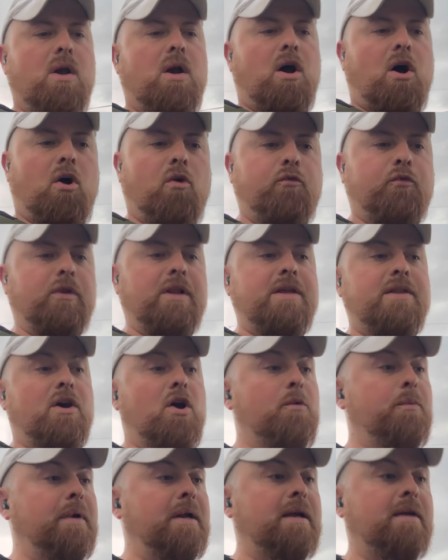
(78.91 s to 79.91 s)
Hopefully the
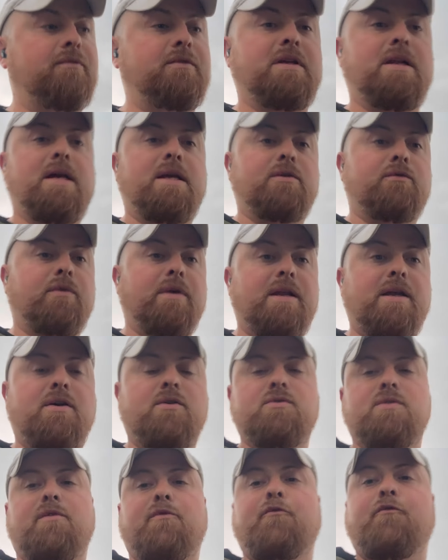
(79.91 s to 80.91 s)
opening of today's video
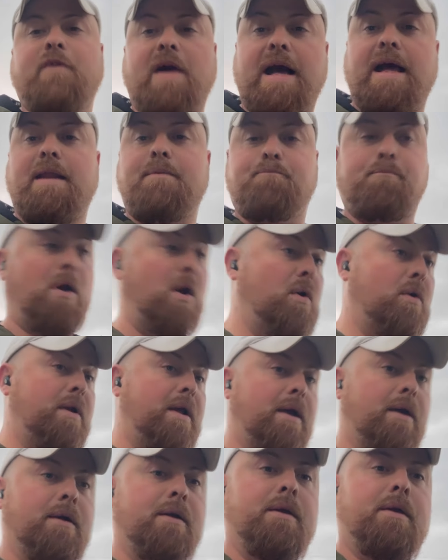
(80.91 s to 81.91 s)
is a fat
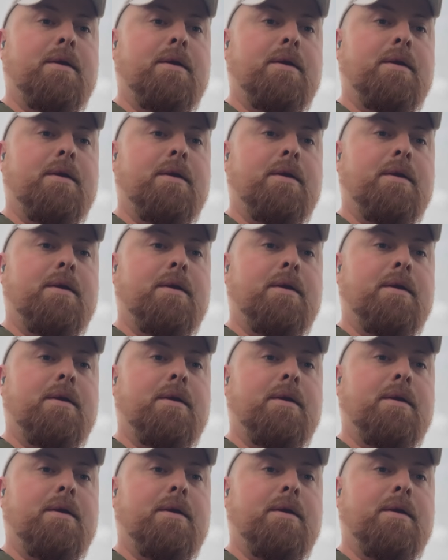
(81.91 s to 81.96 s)
burnout.